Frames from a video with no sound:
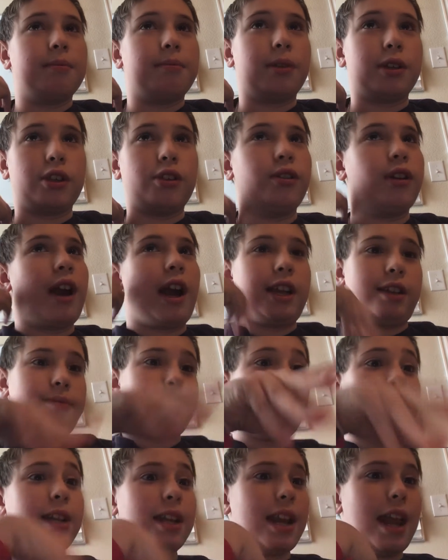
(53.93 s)
But you guys
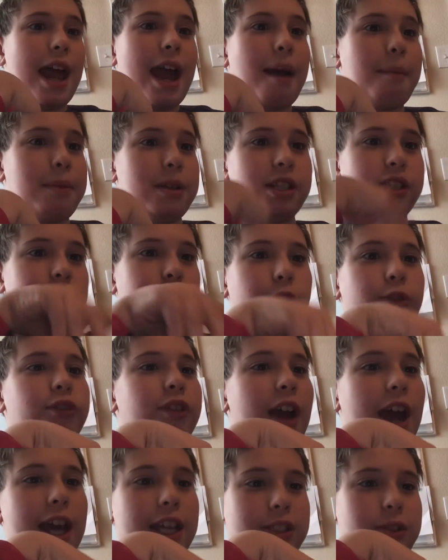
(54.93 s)
made it happen so
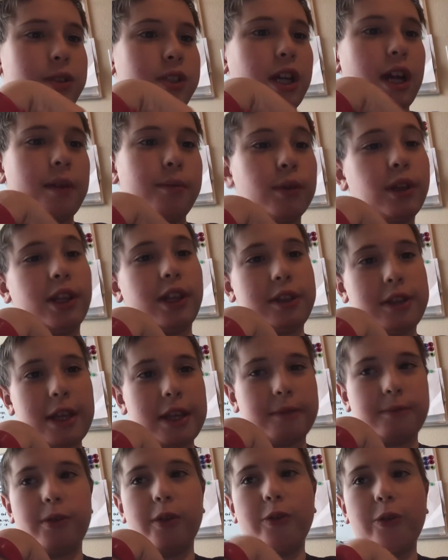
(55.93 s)
fast, which I'm really
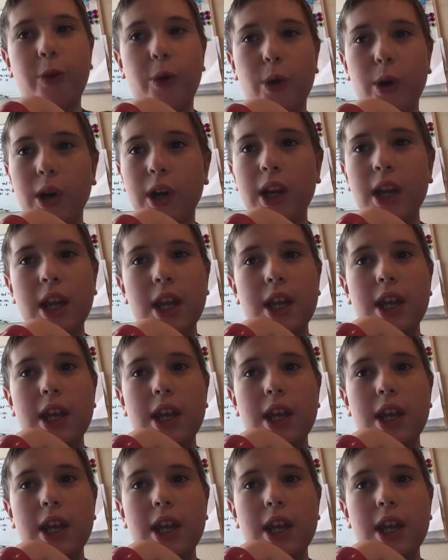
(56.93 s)
thankful for.